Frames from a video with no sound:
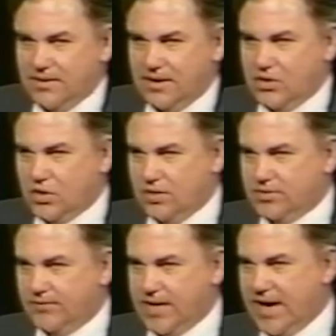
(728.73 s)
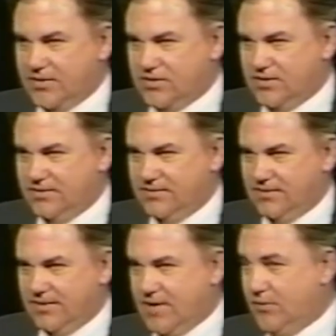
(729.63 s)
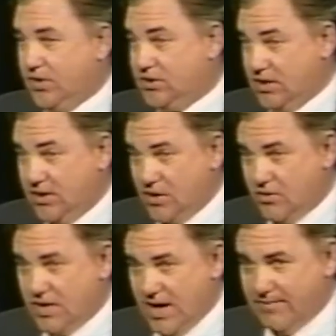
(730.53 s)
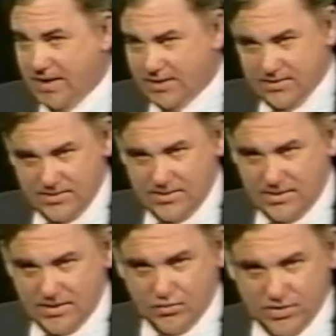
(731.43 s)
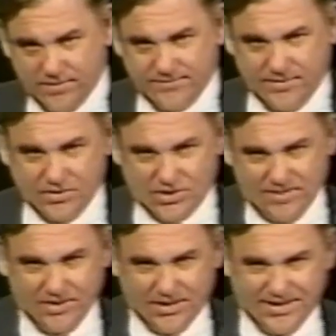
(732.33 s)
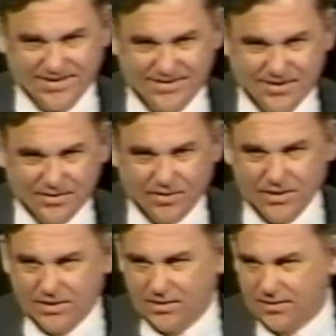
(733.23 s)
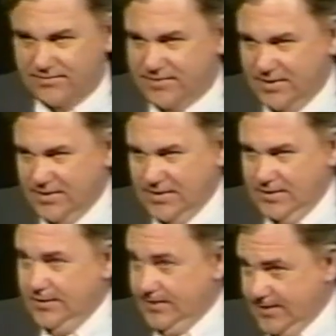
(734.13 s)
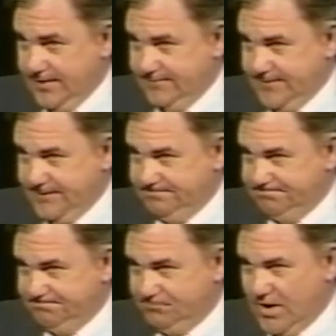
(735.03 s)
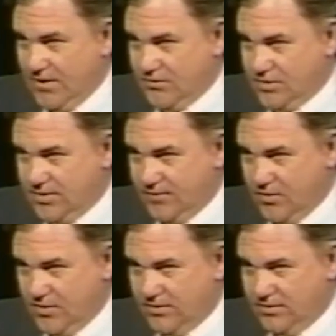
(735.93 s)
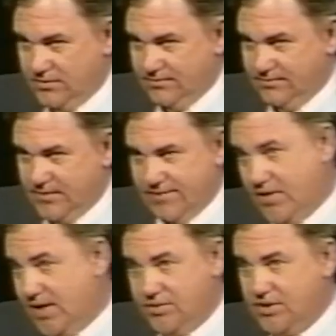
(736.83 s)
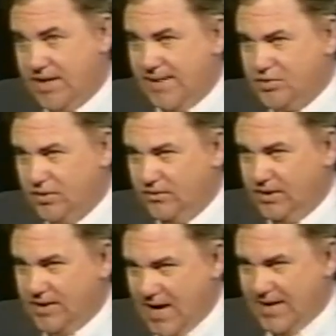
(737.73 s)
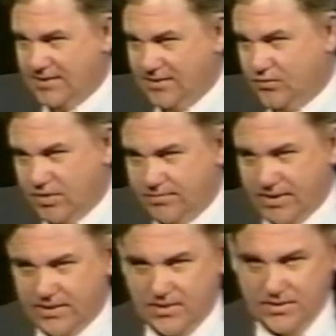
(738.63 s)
in terms of an answer. If I would have said no comment, it would have stimulated a great deal of interest, of course. If I would have said absolutely not, it would have been,